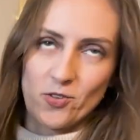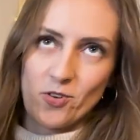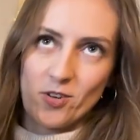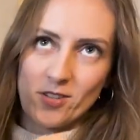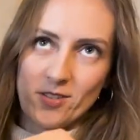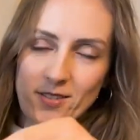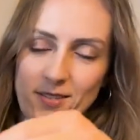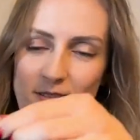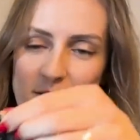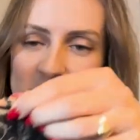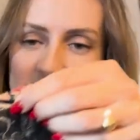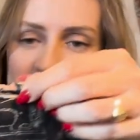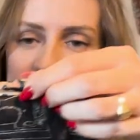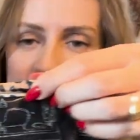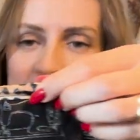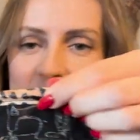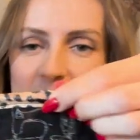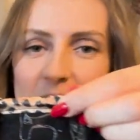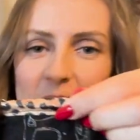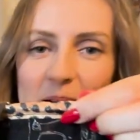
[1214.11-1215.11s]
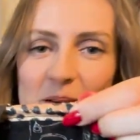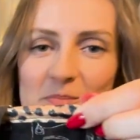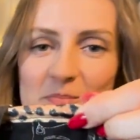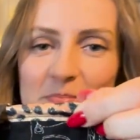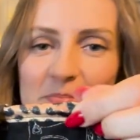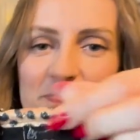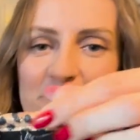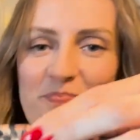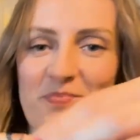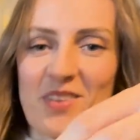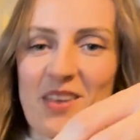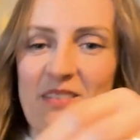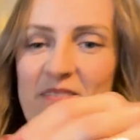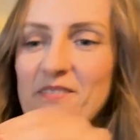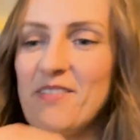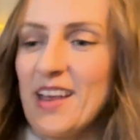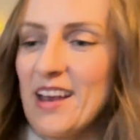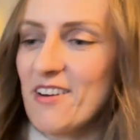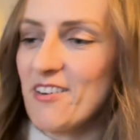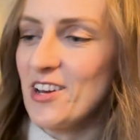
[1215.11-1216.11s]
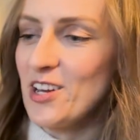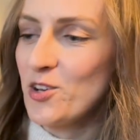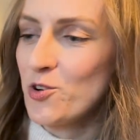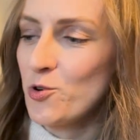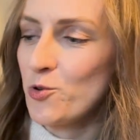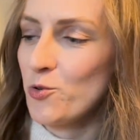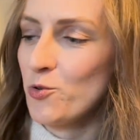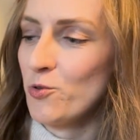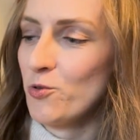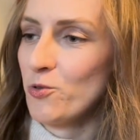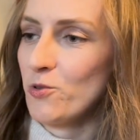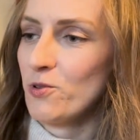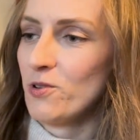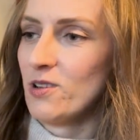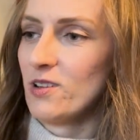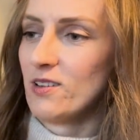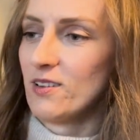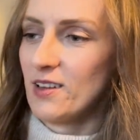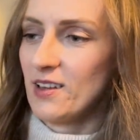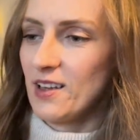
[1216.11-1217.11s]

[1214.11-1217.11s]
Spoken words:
got some very cool,